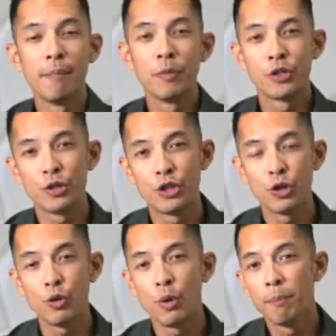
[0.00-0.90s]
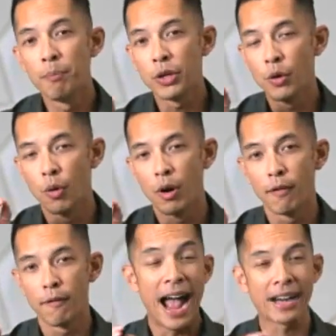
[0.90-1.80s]
to do
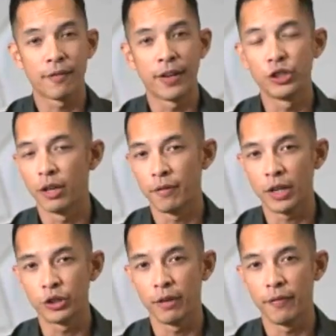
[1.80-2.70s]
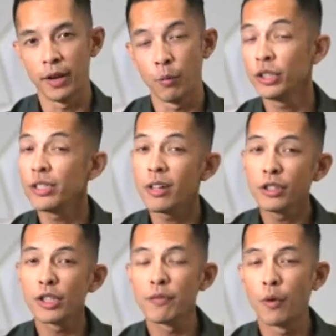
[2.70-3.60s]
your activation of Touch FN, which is
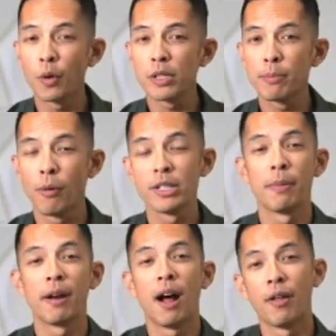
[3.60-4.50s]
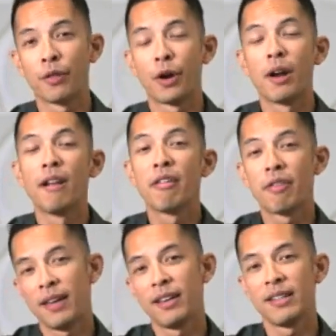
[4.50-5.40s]
not just focus points, but other
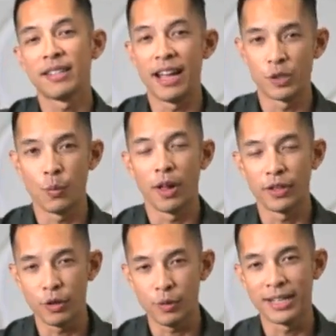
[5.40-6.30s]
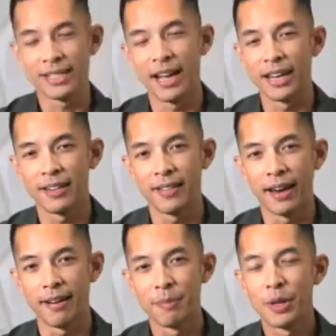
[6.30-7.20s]
things as well that you can assign to that.